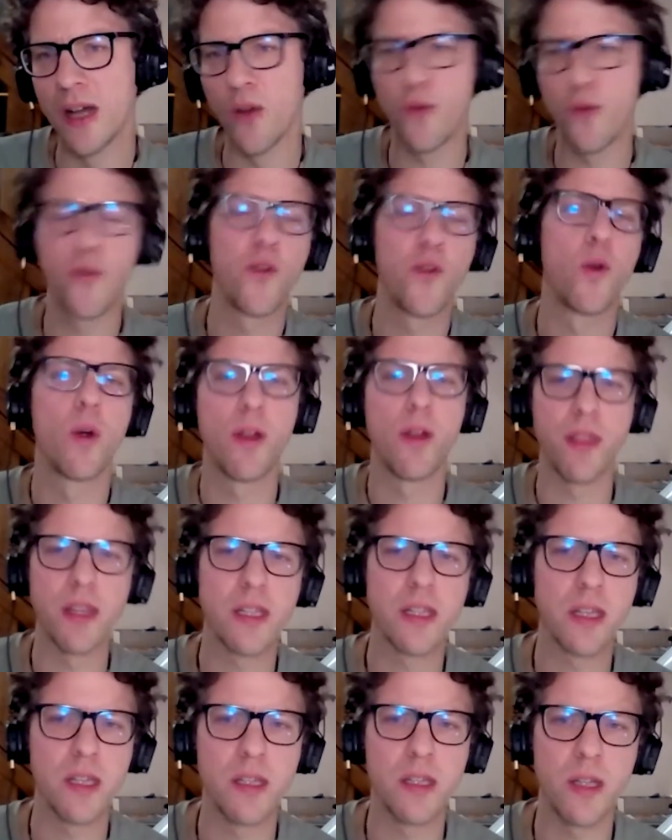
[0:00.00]
for
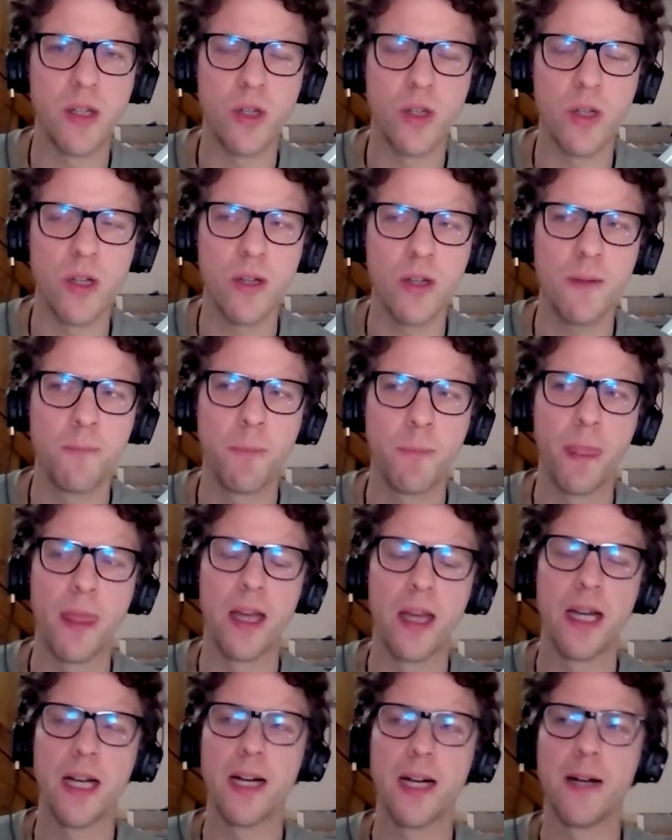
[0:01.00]
this condition,
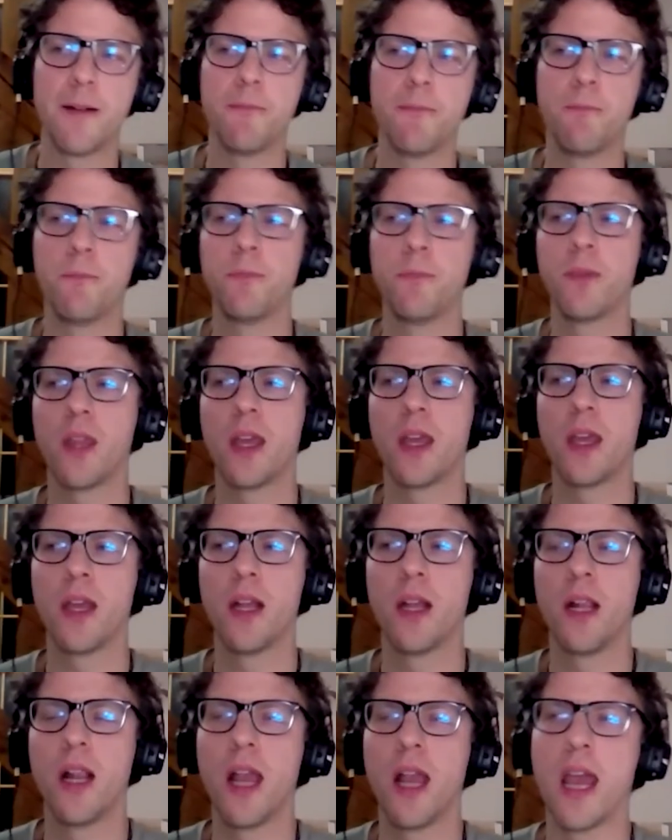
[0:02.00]
and
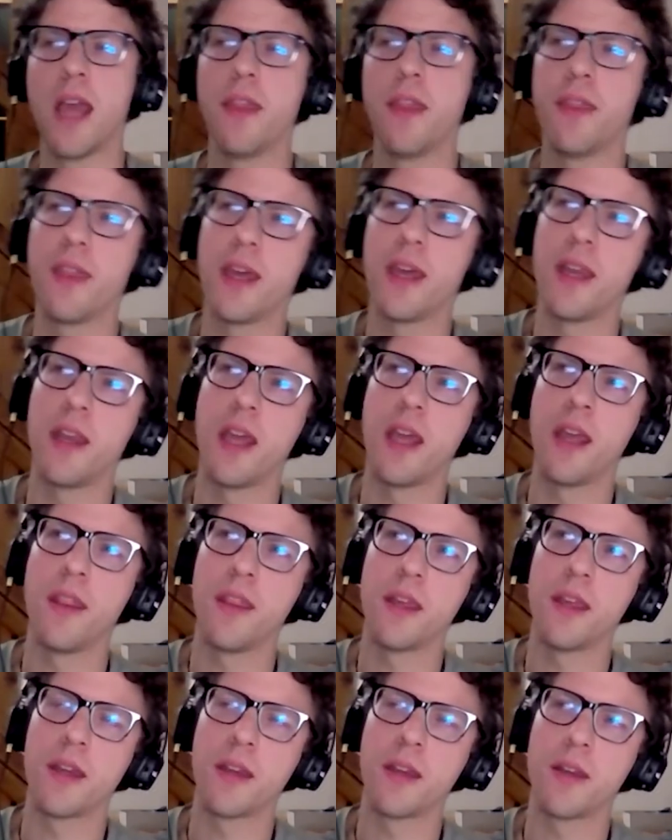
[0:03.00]

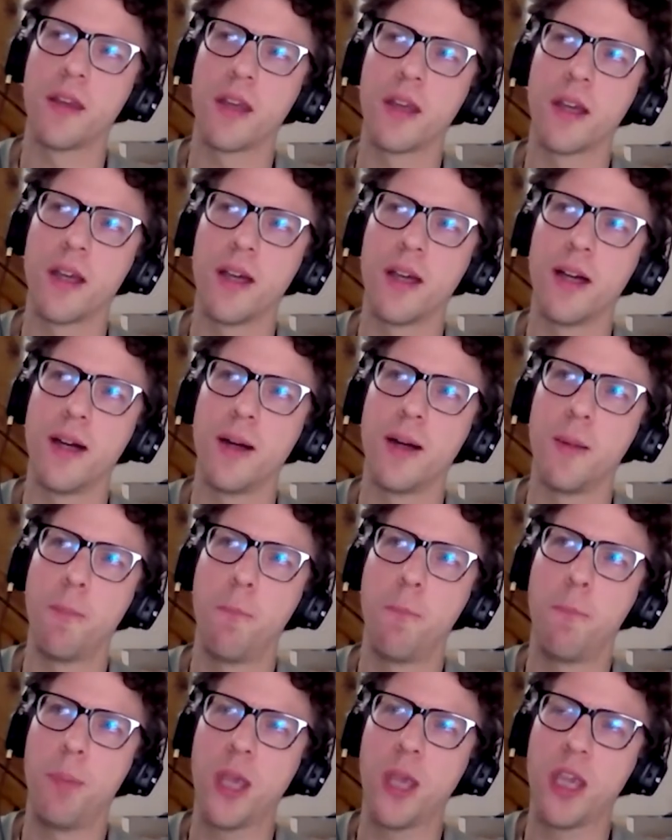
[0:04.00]
then
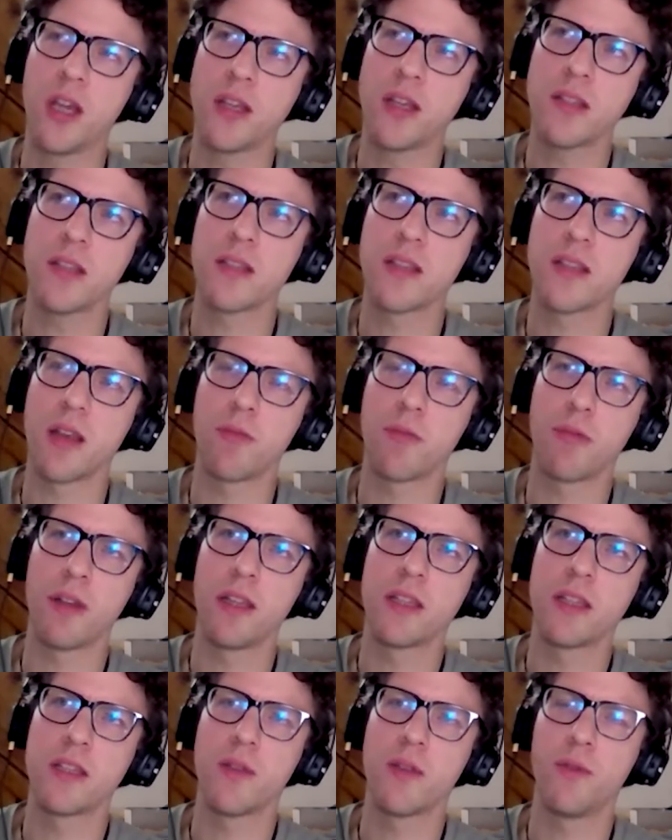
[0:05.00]
because it's a
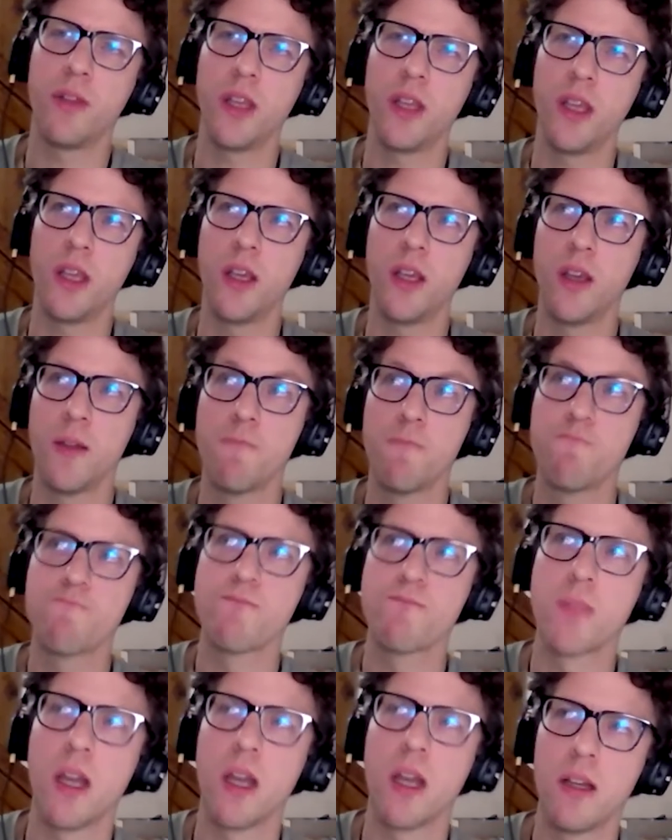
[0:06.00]
relatively
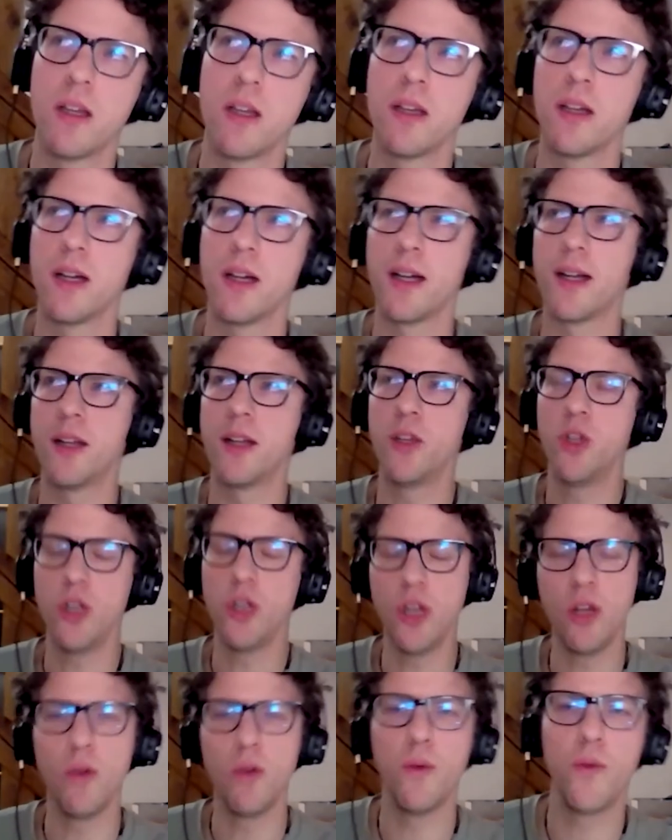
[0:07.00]

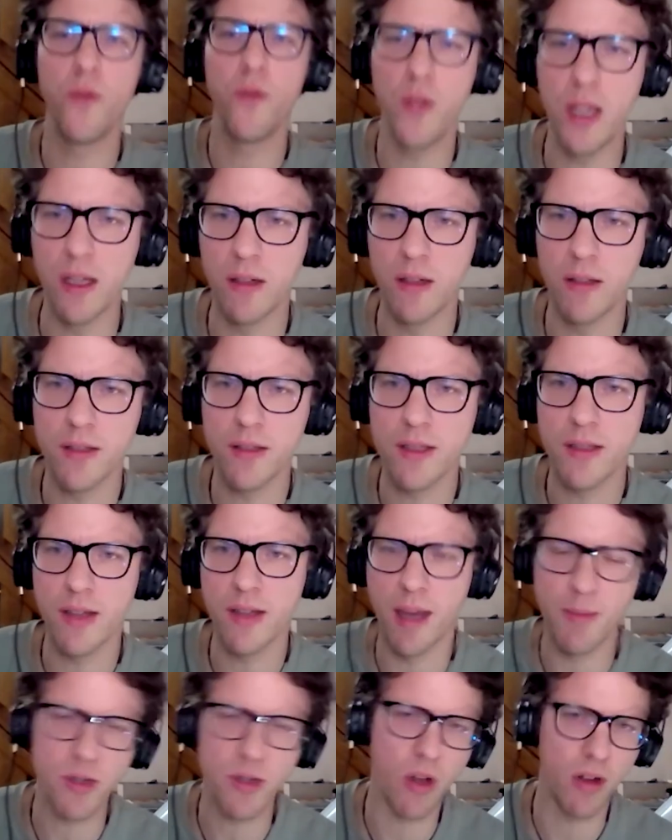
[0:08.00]
new field,
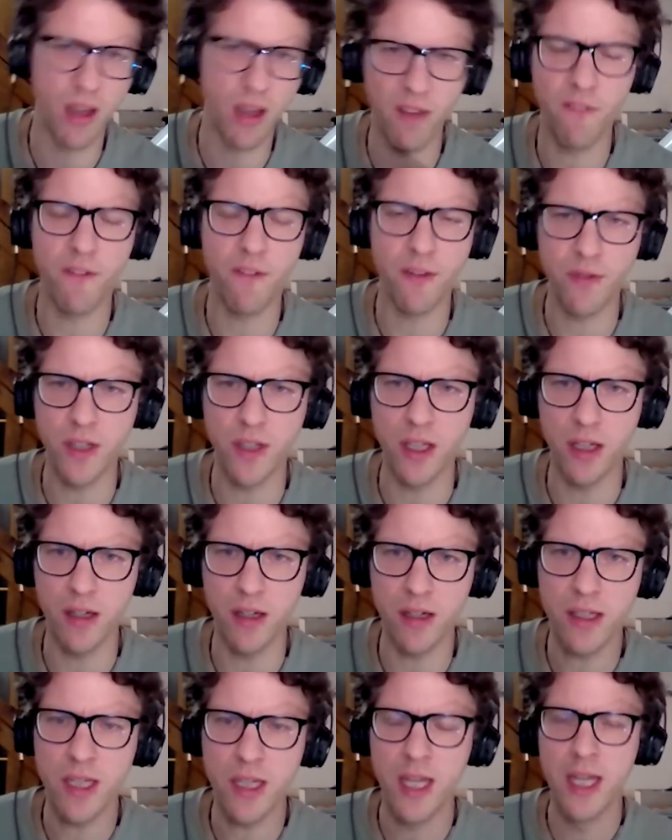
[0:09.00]
I'm talking 50
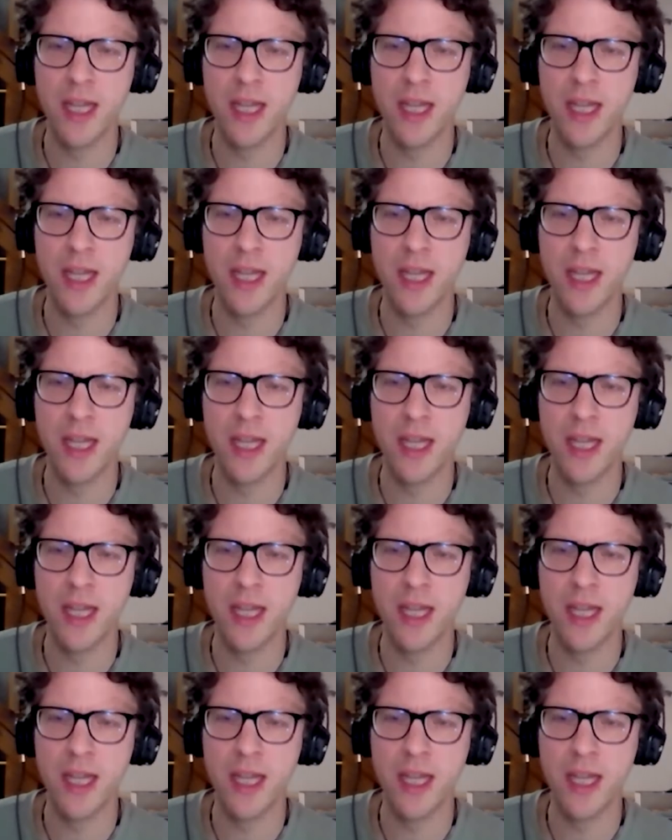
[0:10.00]
years.